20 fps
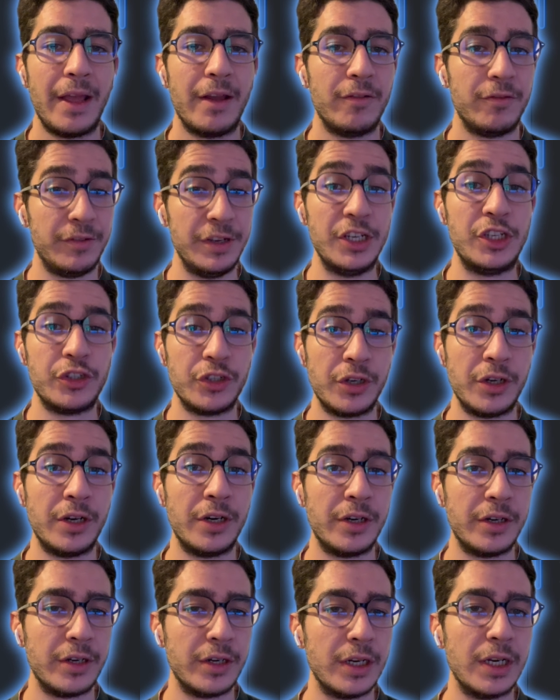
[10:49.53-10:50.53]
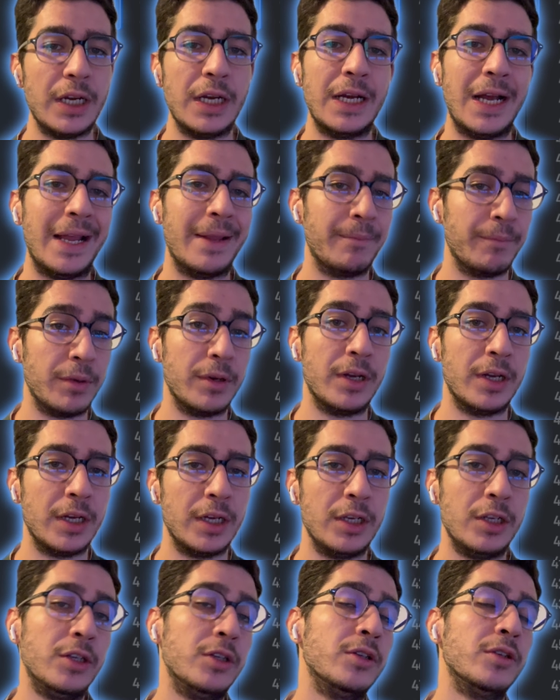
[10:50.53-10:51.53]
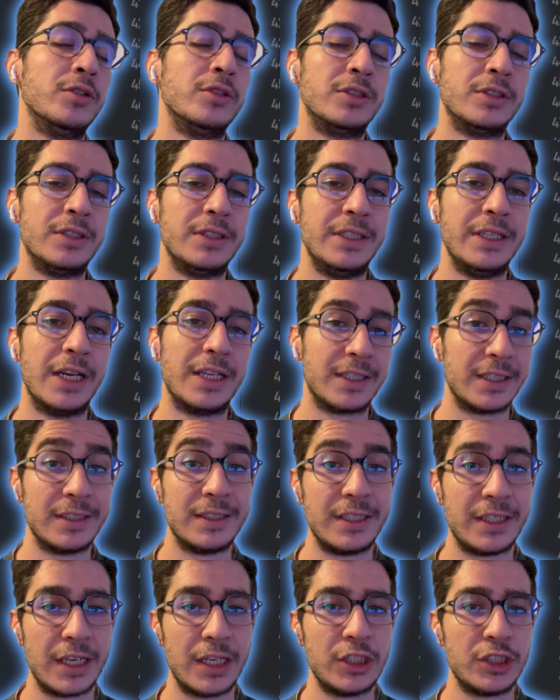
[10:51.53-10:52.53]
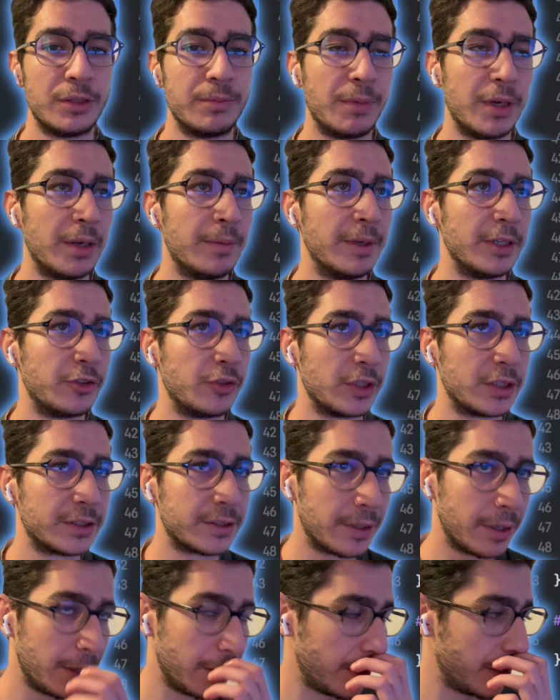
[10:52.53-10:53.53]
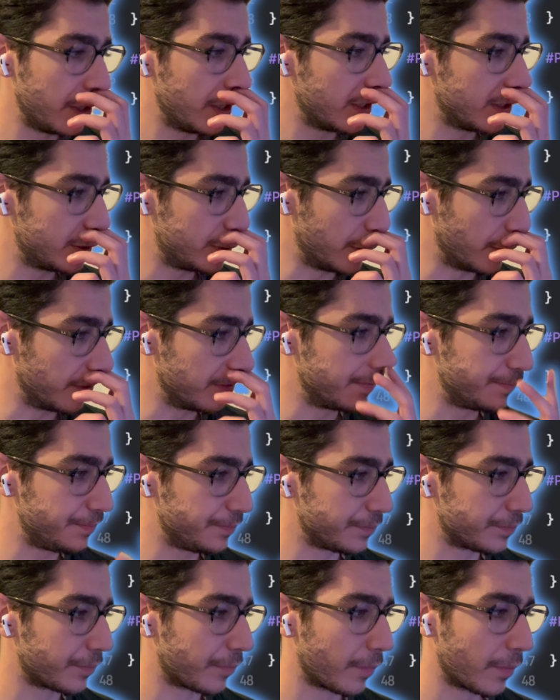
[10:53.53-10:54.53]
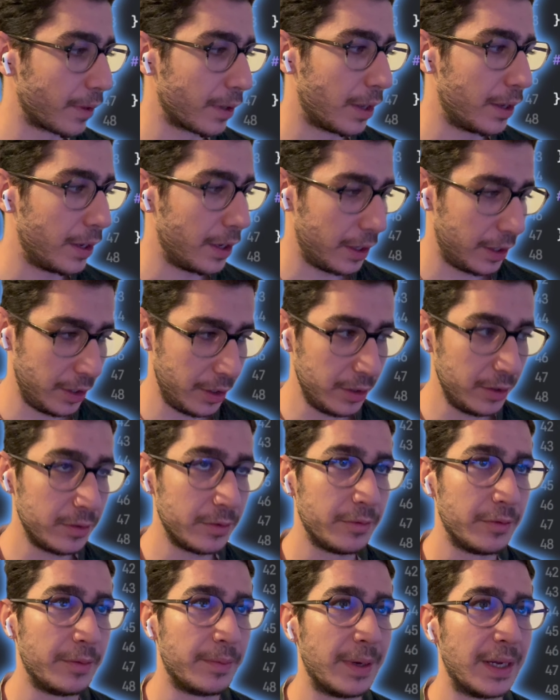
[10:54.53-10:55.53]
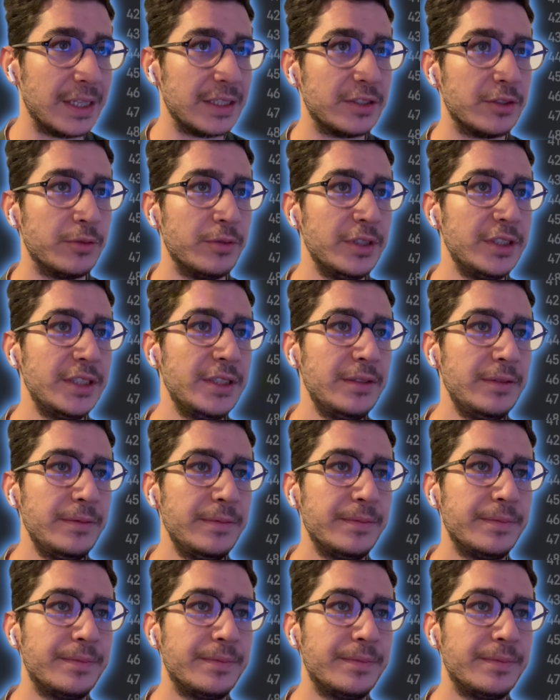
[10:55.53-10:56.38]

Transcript: feature and use the authentication biometrics. So here we pass the reason.